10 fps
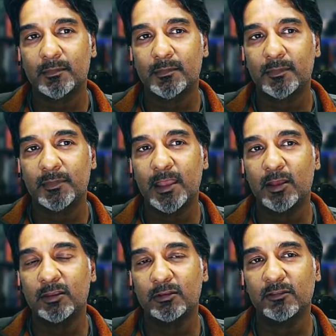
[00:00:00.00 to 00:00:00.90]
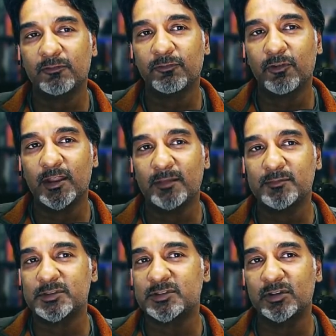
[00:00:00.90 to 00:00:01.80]
Now here in the front, I'm
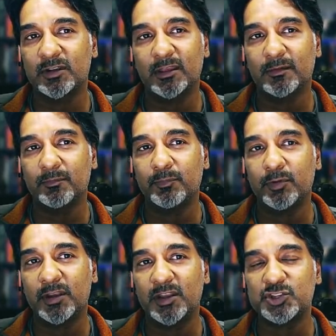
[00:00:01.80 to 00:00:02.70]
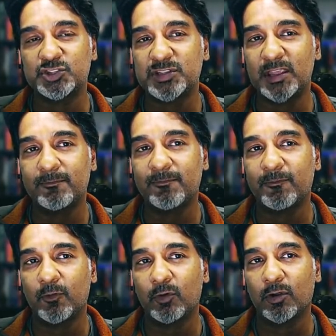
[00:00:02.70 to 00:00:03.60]
just going to put in a shape
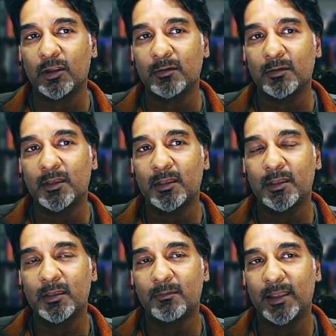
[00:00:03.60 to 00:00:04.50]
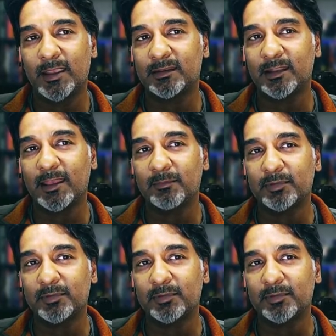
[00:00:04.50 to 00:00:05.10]
for my headlamp.